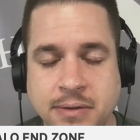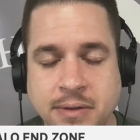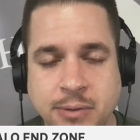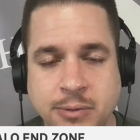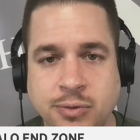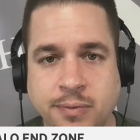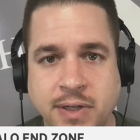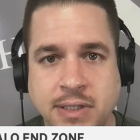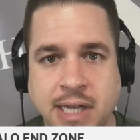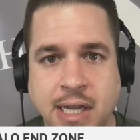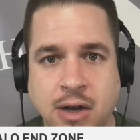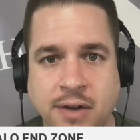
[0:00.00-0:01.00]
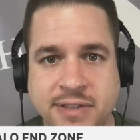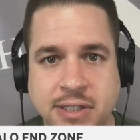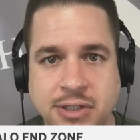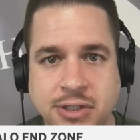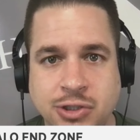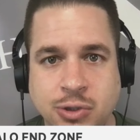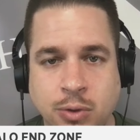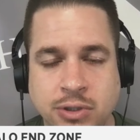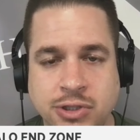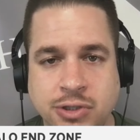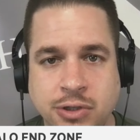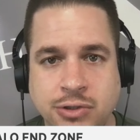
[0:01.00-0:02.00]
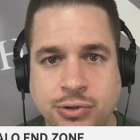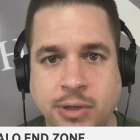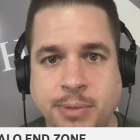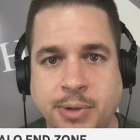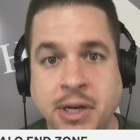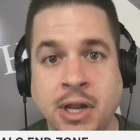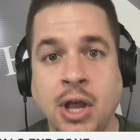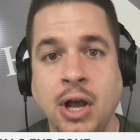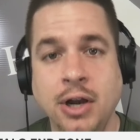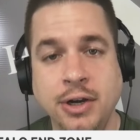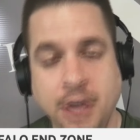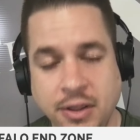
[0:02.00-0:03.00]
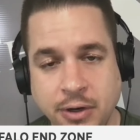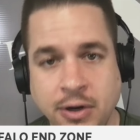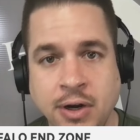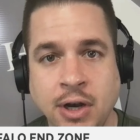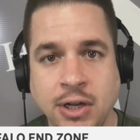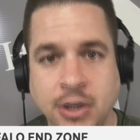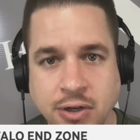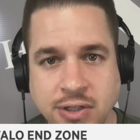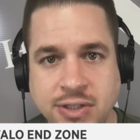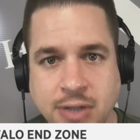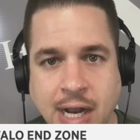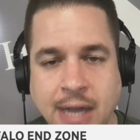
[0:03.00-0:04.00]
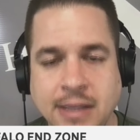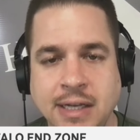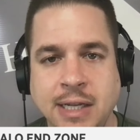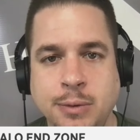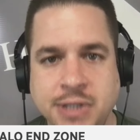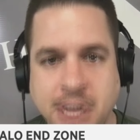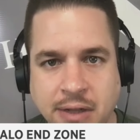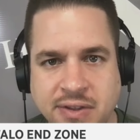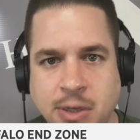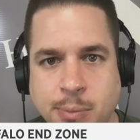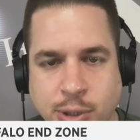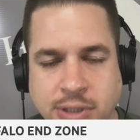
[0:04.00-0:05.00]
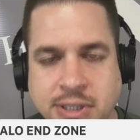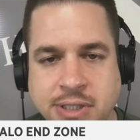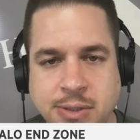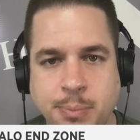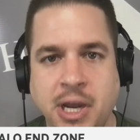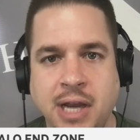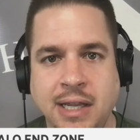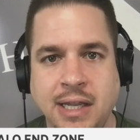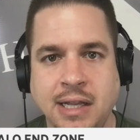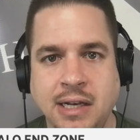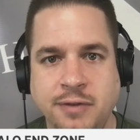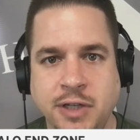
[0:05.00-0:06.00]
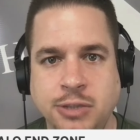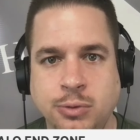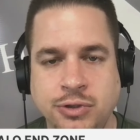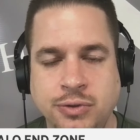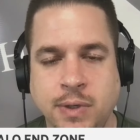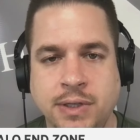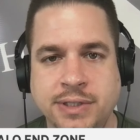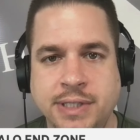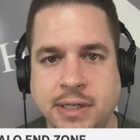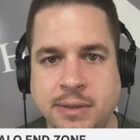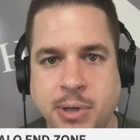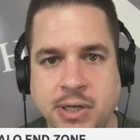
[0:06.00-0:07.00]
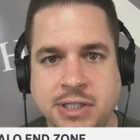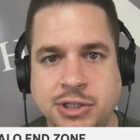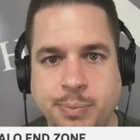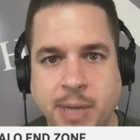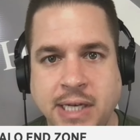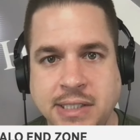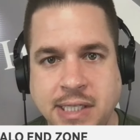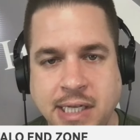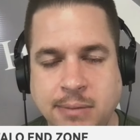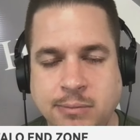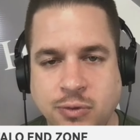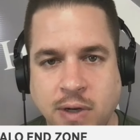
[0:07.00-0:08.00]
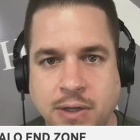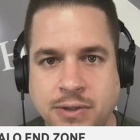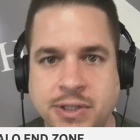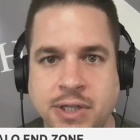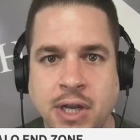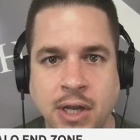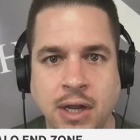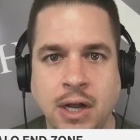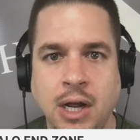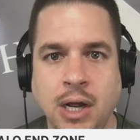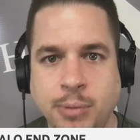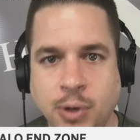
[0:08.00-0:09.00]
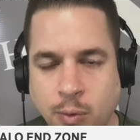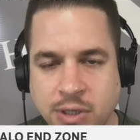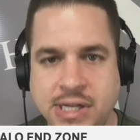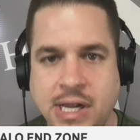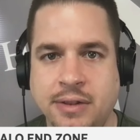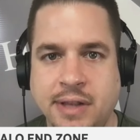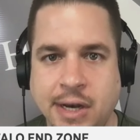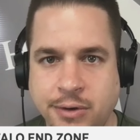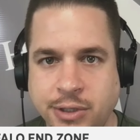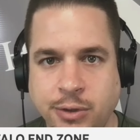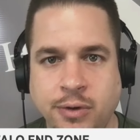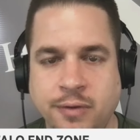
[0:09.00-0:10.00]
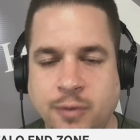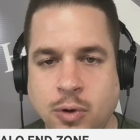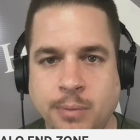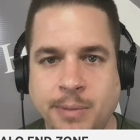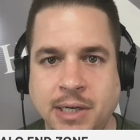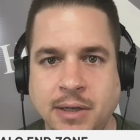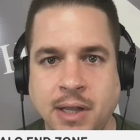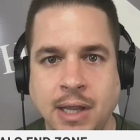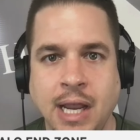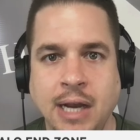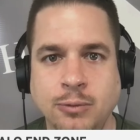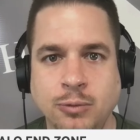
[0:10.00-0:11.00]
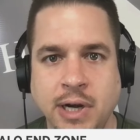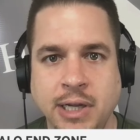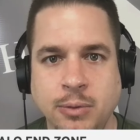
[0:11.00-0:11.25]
it was revealed he had off-season shoulder surgery, but another good sign that he was out there participating in individual drills, didn't participate in team drills, but was out there in uniform and running